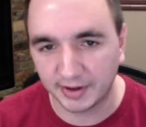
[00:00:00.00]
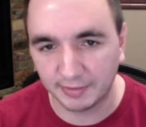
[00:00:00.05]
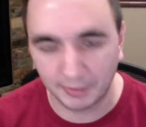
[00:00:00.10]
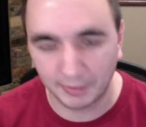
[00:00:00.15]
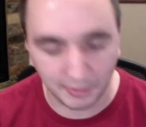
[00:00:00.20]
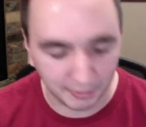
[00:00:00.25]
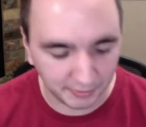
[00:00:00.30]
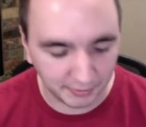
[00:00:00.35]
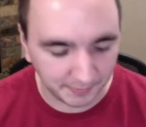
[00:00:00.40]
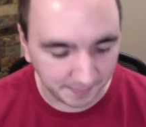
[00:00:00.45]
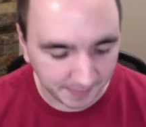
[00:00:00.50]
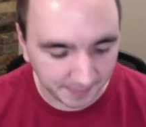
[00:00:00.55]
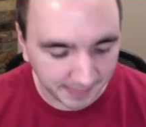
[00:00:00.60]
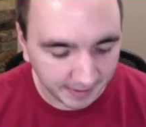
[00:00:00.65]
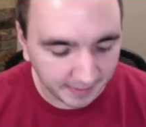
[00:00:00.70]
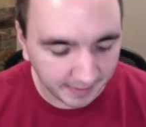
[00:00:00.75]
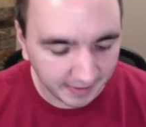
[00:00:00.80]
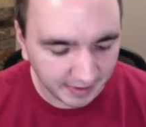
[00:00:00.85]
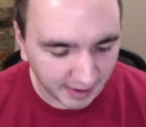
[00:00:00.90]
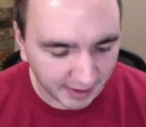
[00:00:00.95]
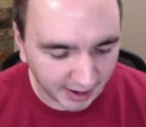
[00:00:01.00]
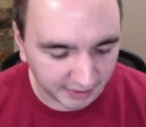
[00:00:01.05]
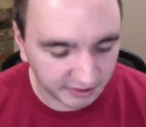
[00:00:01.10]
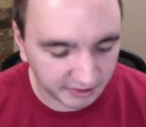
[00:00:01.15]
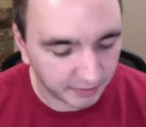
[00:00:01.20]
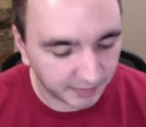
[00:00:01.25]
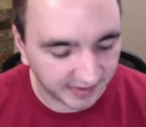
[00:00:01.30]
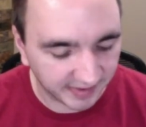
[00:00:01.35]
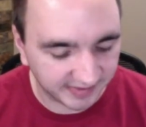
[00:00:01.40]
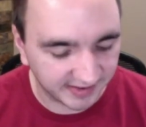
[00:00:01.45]
loan on your
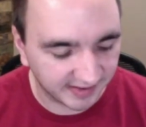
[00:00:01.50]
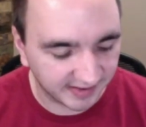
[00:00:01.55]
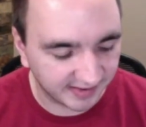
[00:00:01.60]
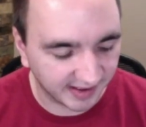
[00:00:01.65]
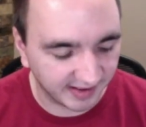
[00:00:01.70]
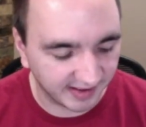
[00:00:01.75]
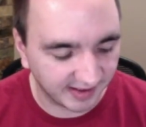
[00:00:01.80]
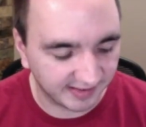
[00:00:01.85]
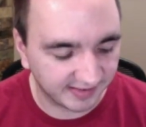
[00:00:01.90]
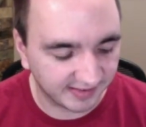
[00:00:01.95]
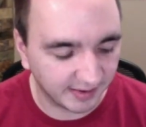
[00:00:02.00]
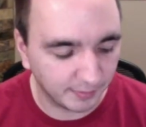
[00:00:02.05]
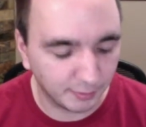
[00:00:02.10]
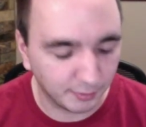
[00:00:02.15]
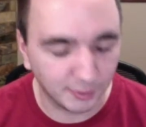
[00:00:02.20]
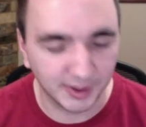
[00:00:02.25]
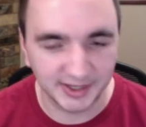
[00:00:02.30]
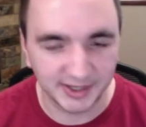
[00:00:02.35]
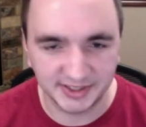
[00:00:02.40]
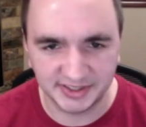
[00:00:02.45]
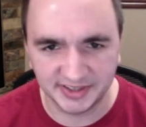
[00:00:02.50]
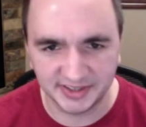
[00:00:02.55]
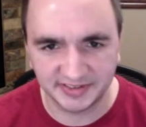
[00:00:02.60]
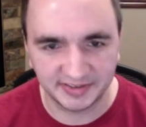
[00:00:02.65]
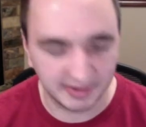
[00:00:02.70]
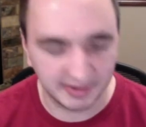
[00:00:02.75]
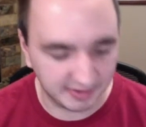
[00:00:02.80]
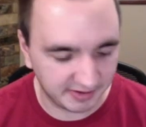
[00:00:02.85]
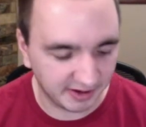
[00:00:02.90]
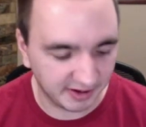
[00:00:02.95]
business at some point,
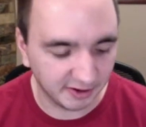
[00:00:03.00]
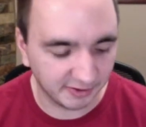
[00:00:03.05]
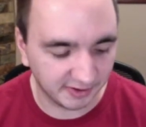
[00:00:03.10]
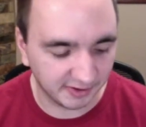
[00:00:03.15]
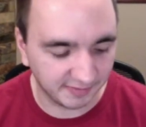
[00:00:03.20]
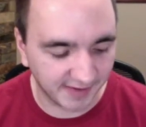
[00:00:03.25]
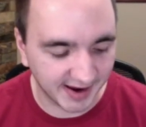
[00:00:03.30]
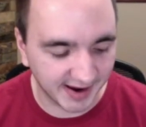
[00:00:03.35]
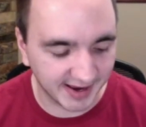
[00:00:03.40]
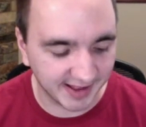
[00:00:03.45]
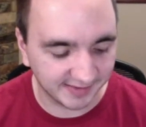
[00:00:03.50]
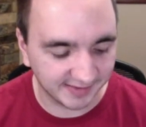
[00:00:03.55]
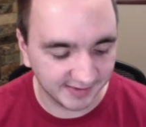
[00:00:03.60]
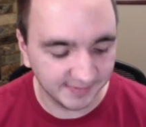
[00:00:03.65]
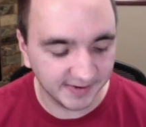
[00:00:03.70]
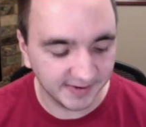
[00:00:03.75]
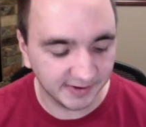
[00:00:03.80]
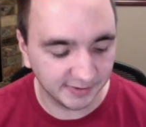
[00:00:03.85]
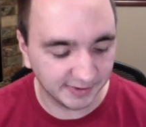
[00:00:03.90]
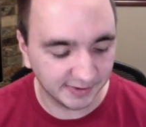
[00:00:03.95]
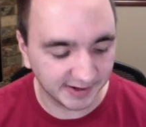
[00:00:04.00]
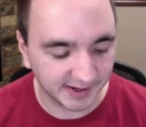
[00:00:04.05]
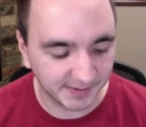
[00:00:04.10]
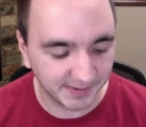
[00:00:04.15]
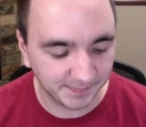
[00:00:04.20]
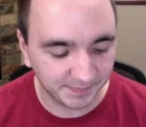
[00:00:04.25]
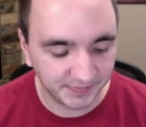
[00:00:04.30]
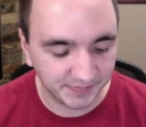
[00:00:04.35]
just to finance inventory.